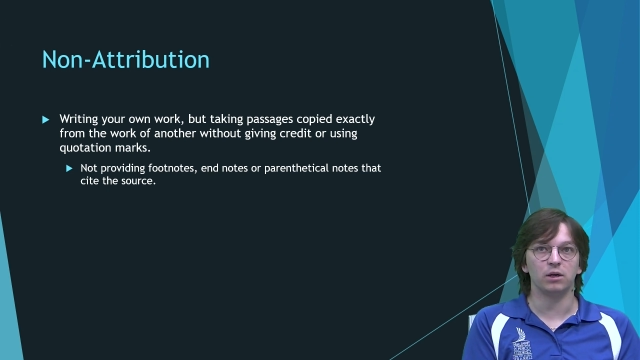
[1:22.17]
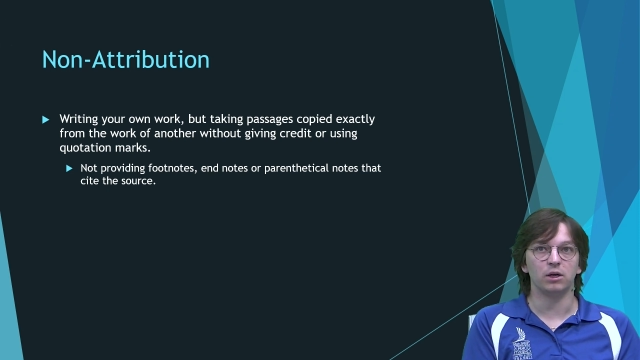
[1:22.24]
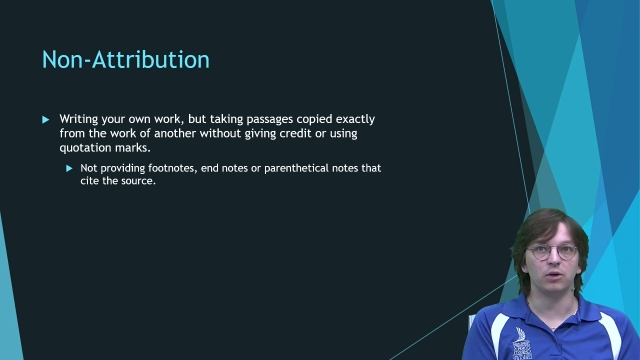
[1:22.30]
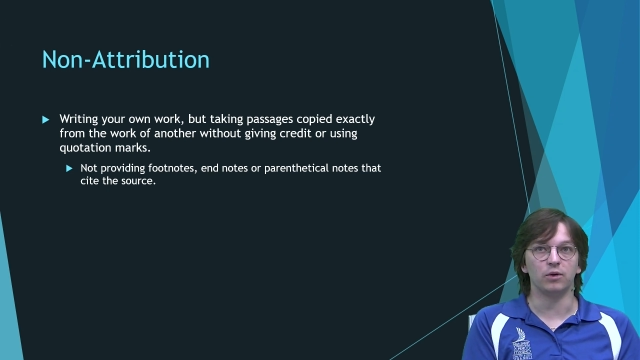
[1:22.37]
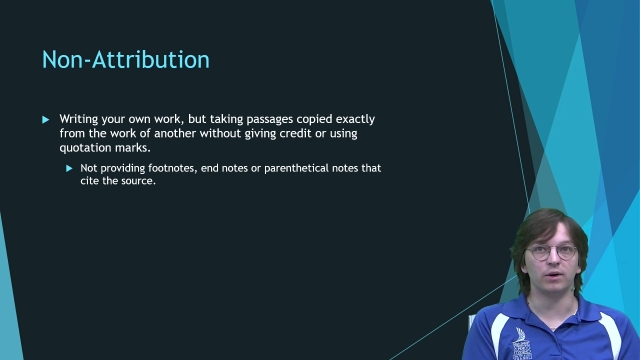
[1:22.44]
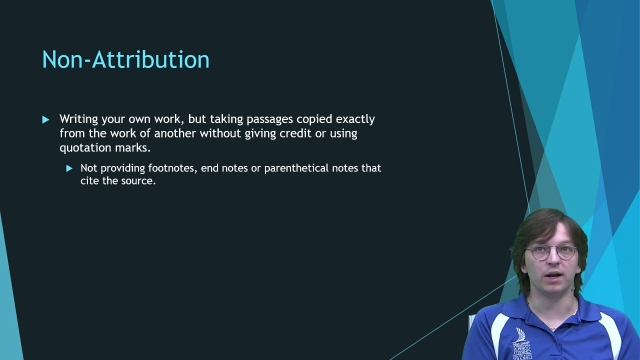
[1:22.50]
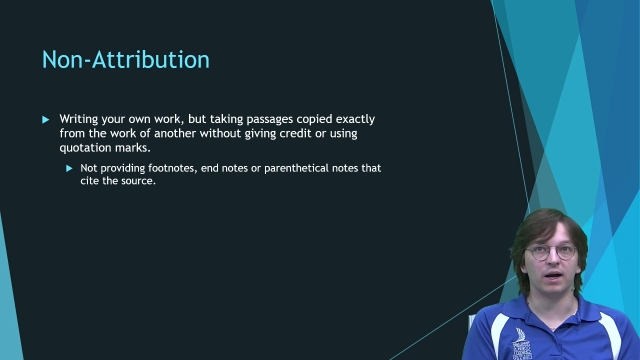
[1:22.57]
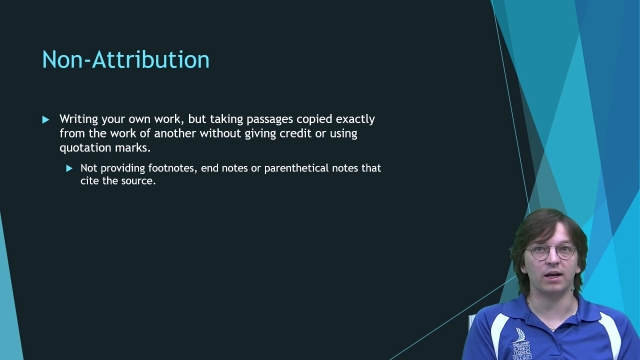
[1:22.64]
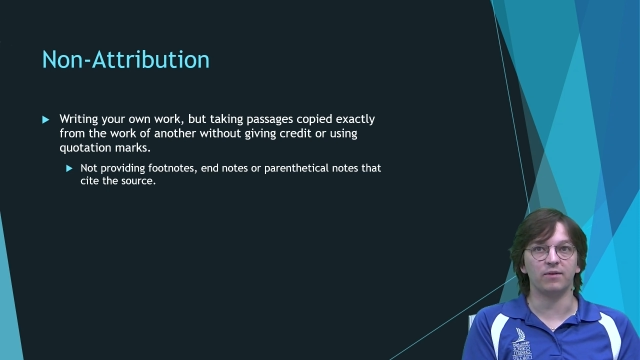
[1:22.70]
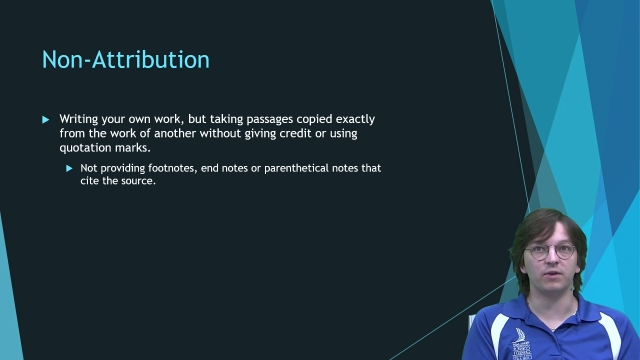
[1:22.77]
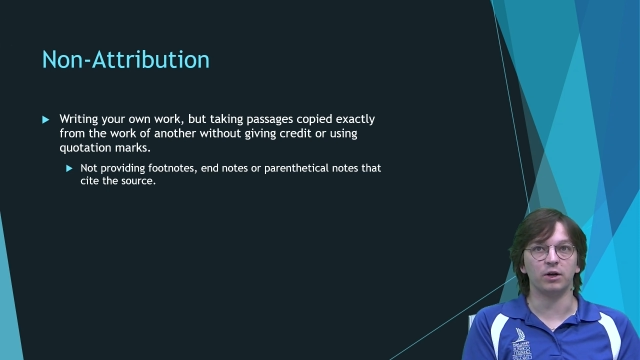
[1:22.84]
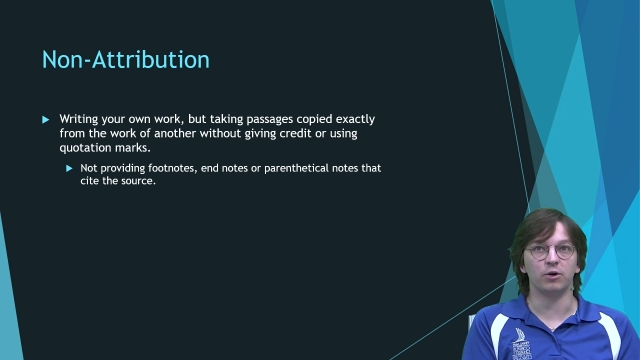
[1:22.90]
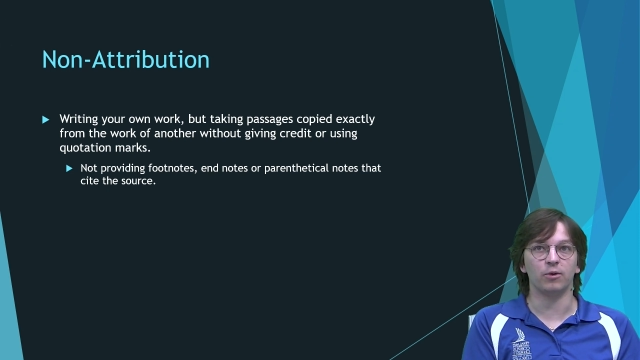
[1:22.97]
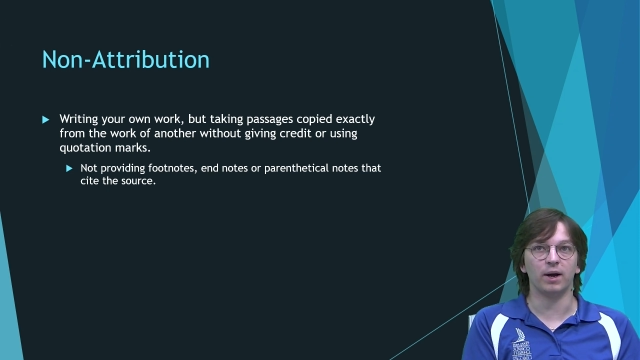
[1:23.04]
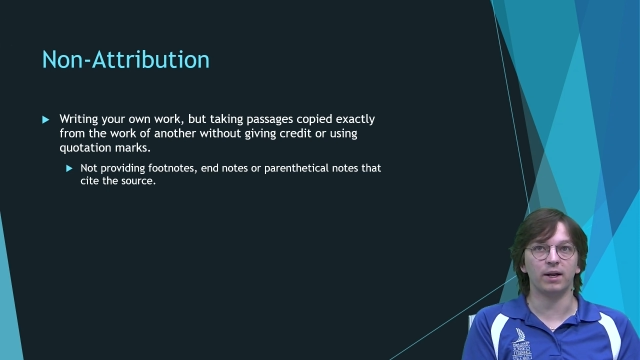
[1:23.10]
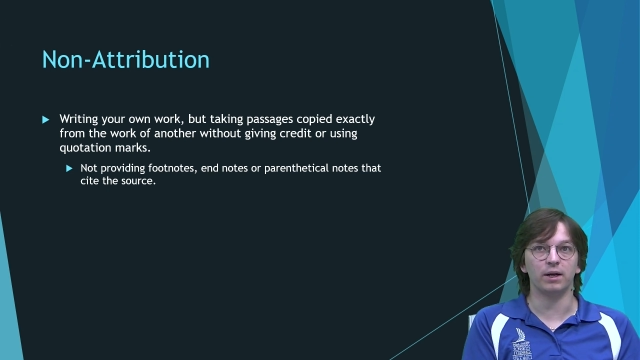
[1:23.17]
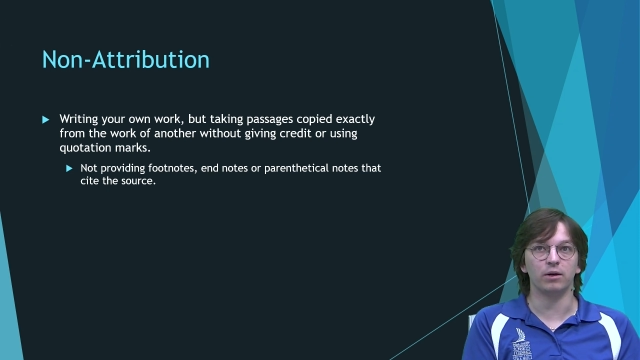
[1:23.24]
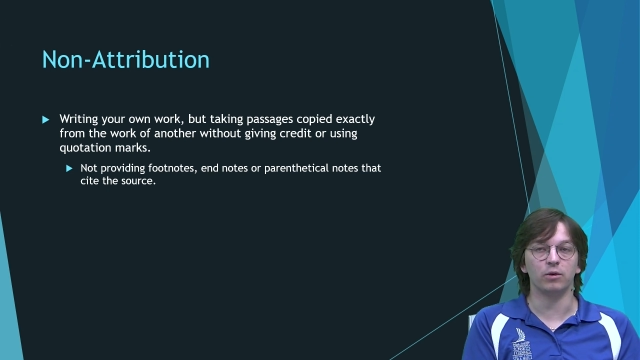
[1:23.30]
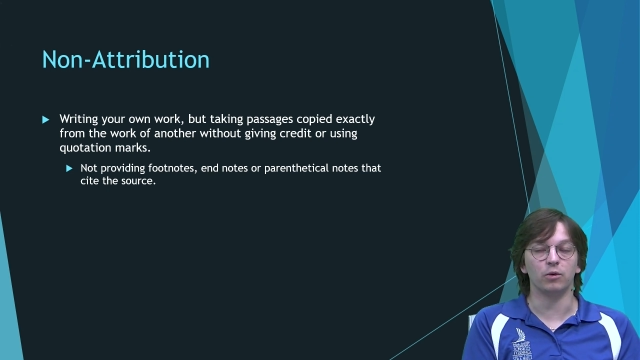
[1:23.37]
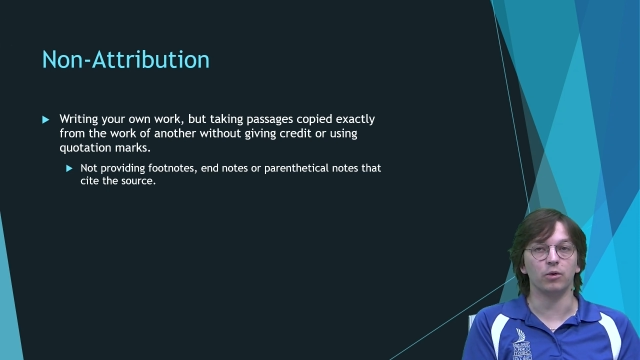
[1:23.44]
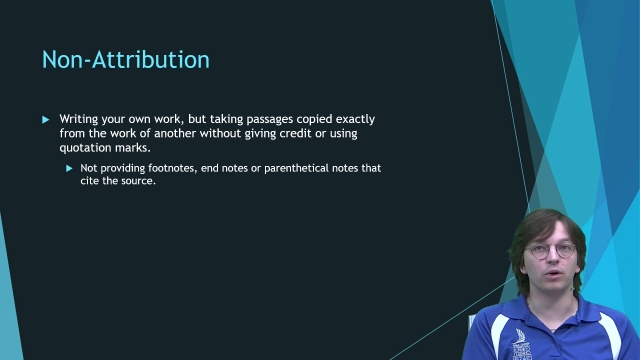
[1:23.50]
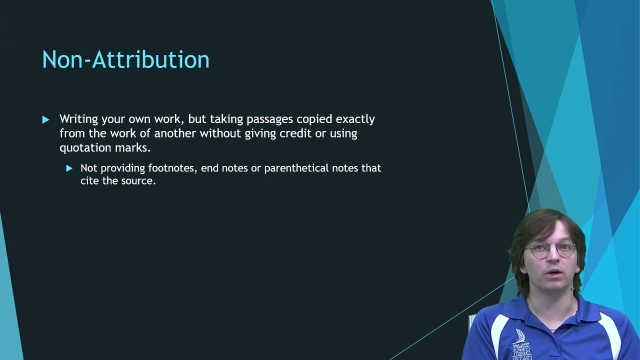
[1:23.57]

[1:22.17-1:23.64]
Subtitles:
you're not giving credit or